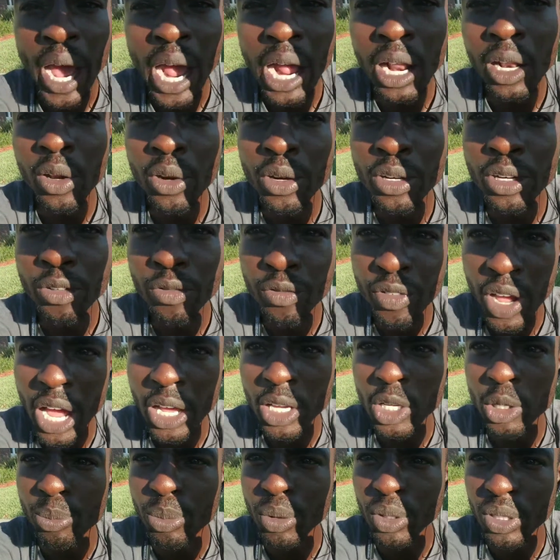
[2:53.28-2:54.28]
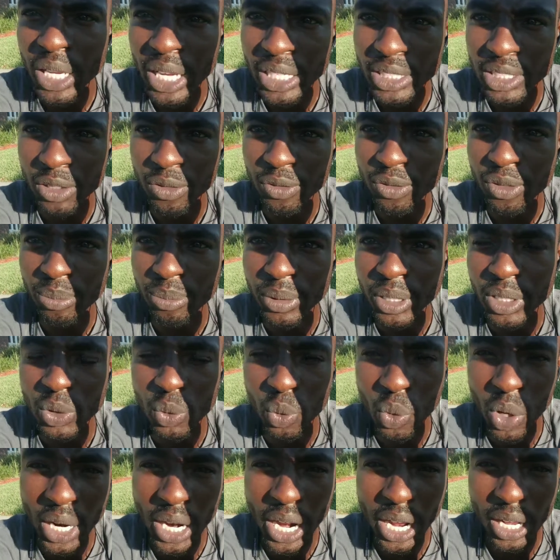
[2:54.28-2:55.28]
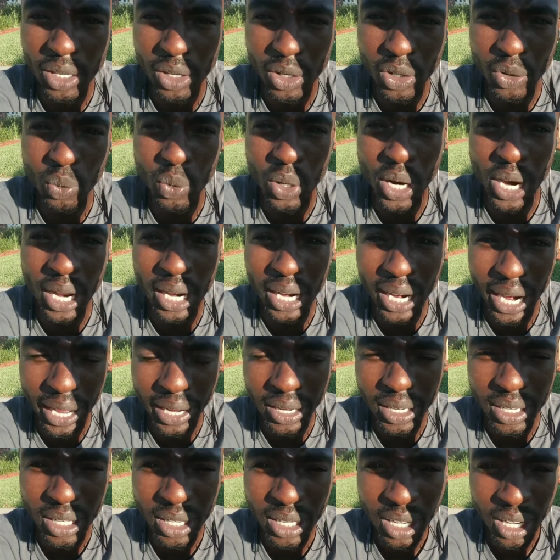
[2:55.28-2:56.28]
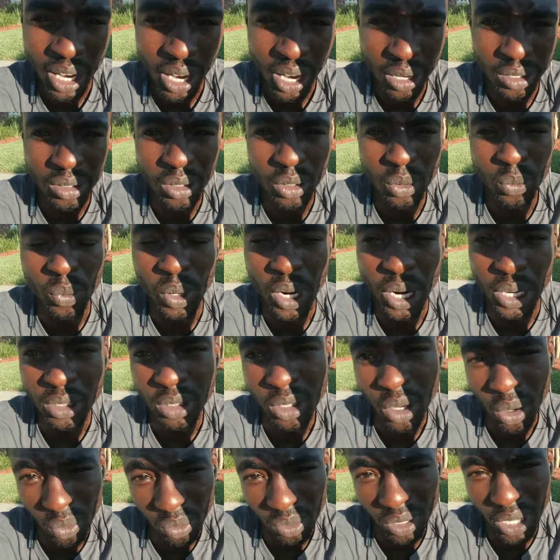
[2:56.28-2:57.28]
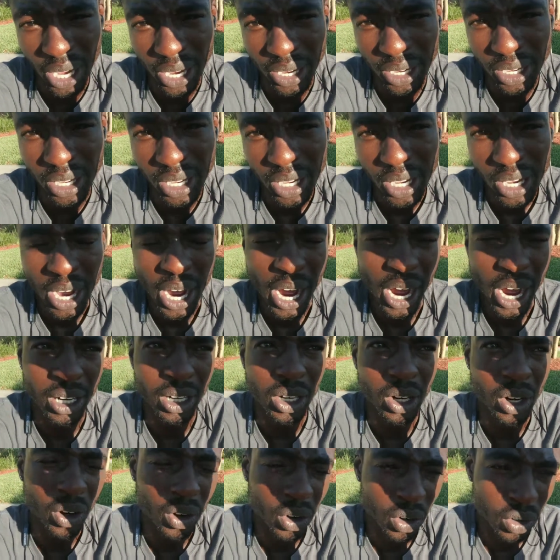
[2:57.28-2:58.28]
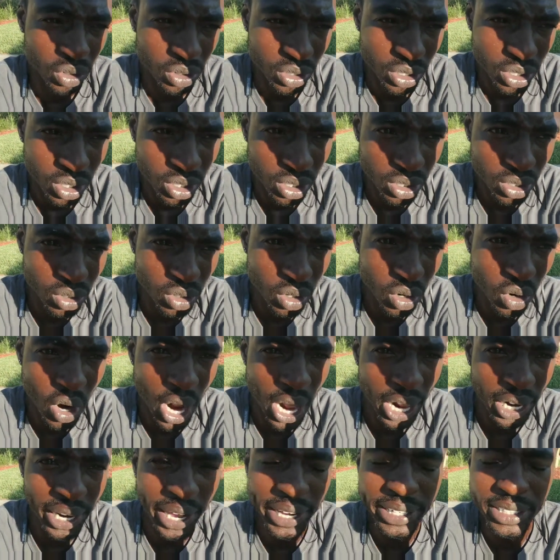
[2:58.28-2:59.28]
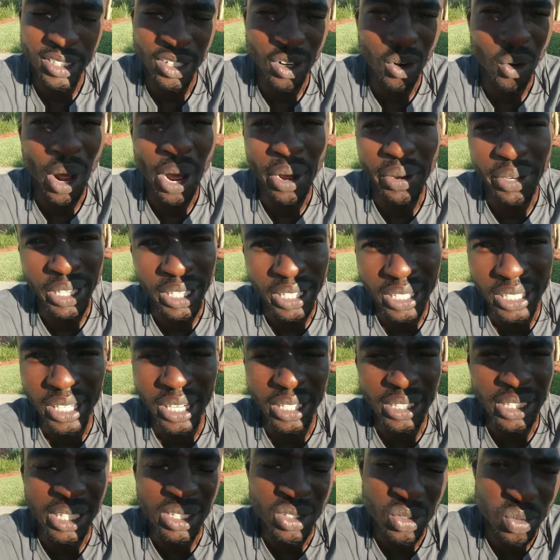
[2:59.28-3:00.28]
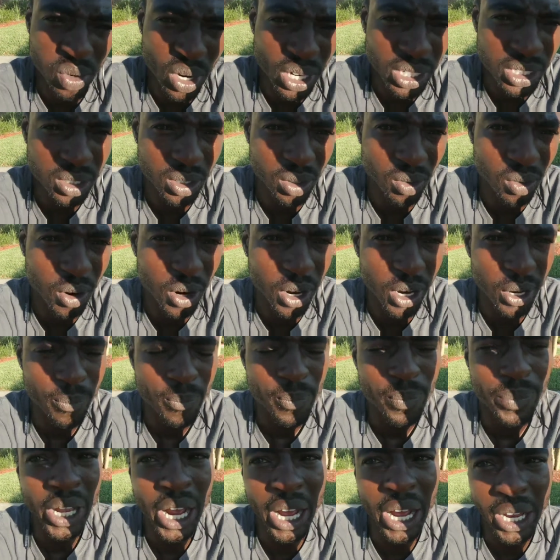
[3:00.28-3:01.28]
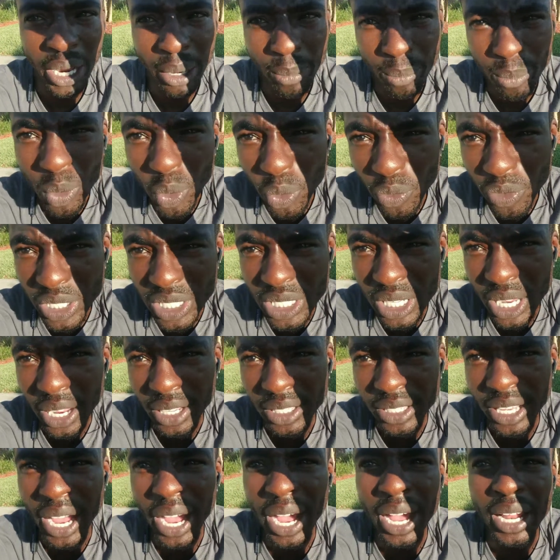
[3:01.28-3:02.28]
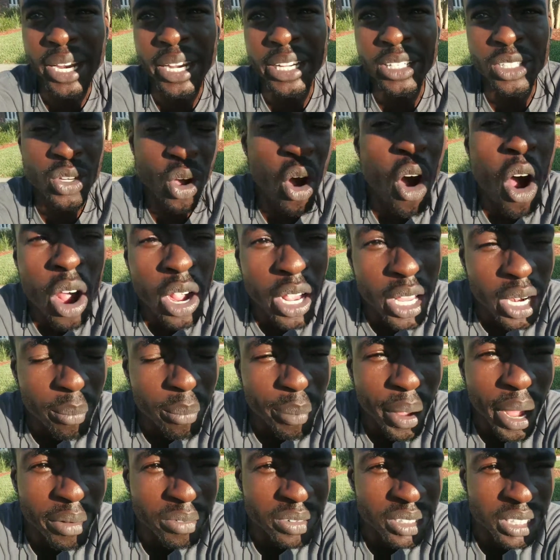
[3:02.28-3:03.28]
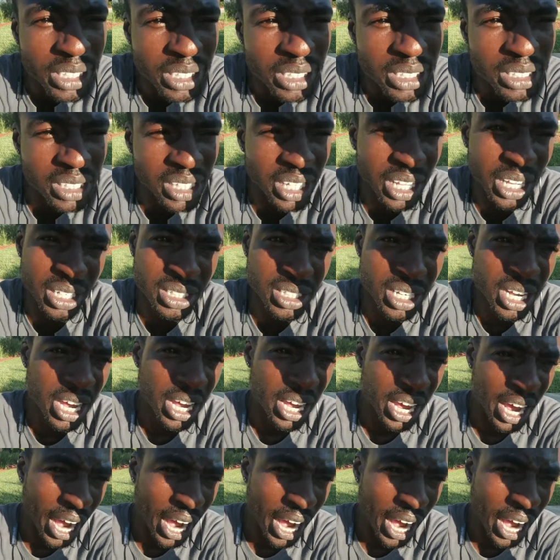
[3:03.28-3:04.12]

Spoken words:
I learned a valuable lesson from this. One, I learned what I like. I learned what I don't like. I learned, I like to go out and eat at this restaurant. I like movies like that. I like talking about these things.